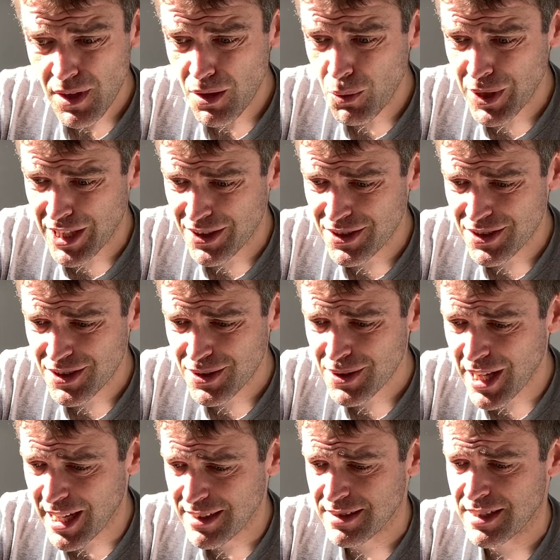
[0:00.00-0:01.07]
"We couldn't do
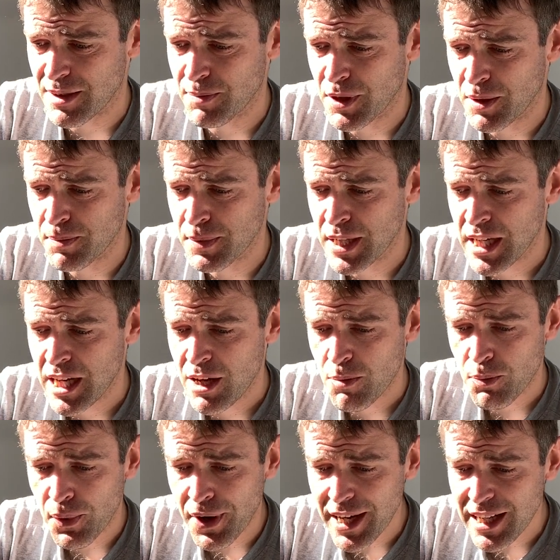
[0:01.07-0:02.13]
that," said Mum.
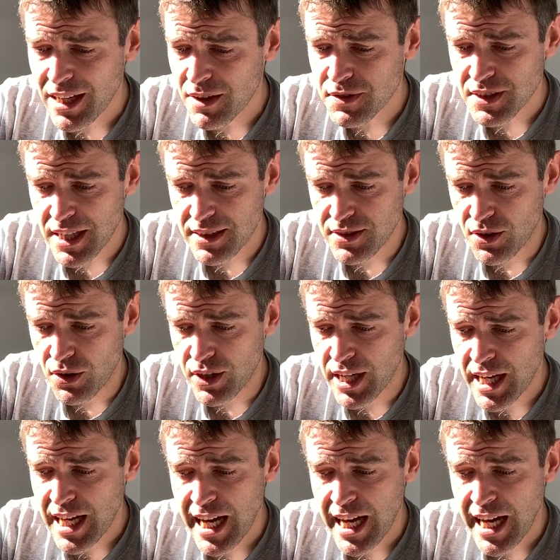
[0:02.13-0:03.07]
"Brian loves that dog,